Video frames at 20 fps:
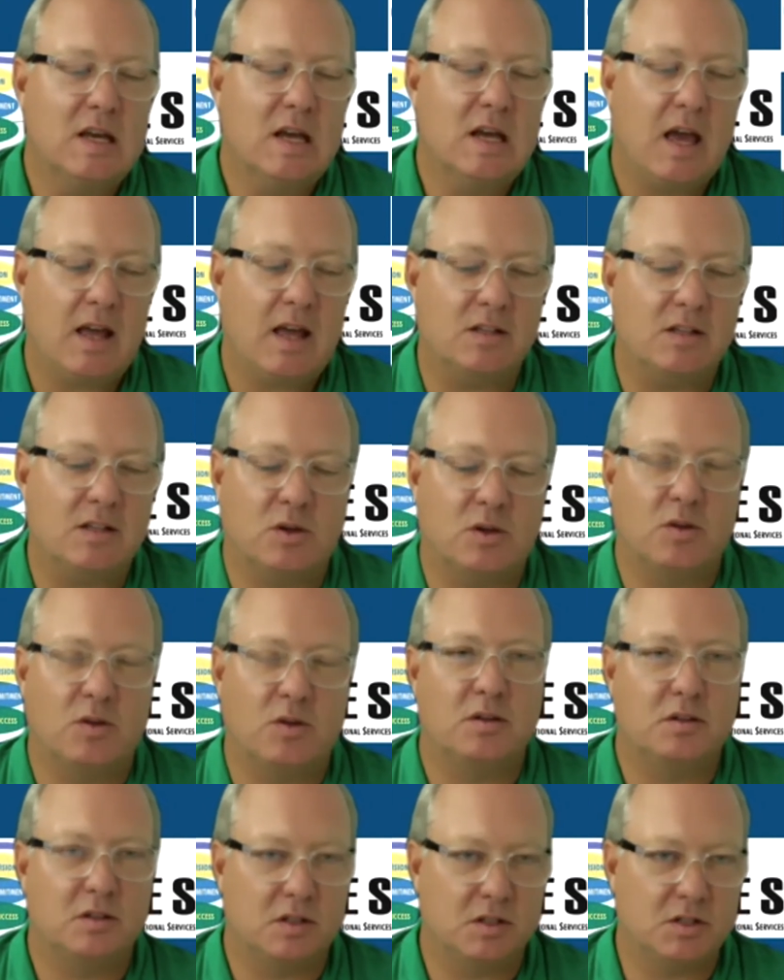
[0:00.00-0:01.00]
And so
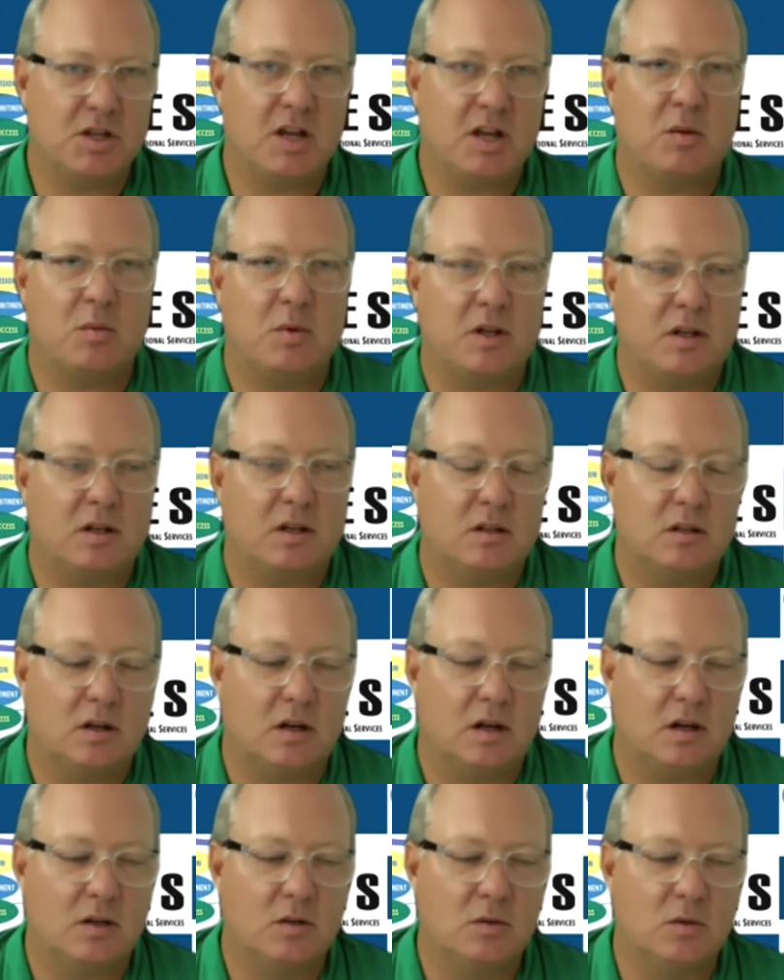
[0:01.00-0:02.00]
the gentleman
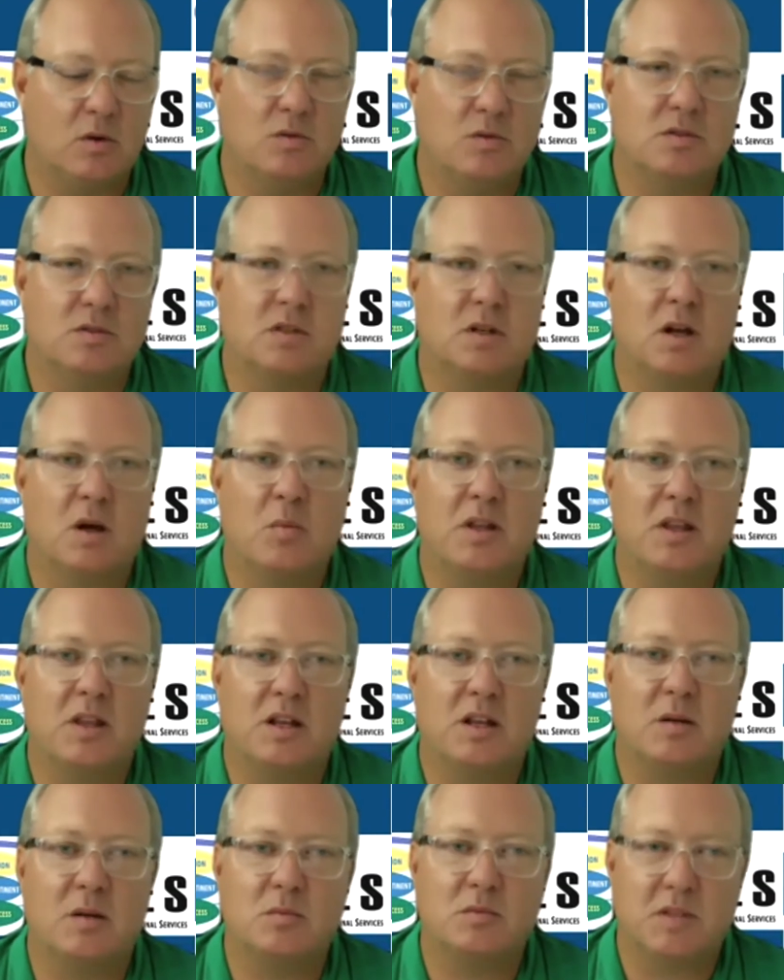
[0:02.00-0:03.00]
who owns the company that
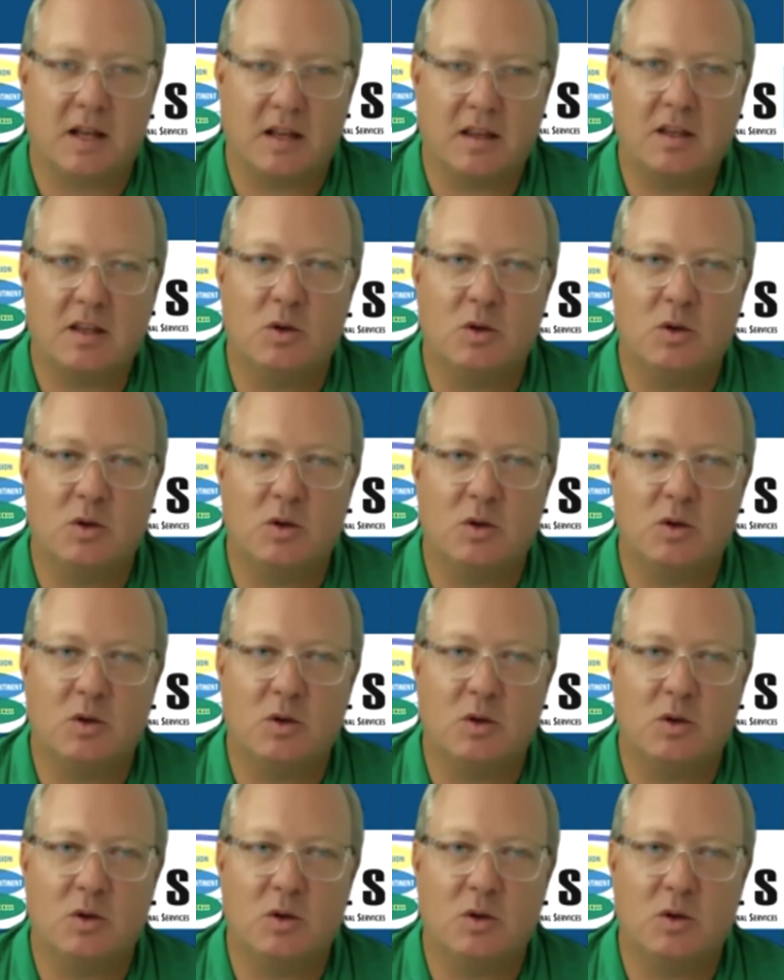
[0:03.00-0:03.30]
I'm telling you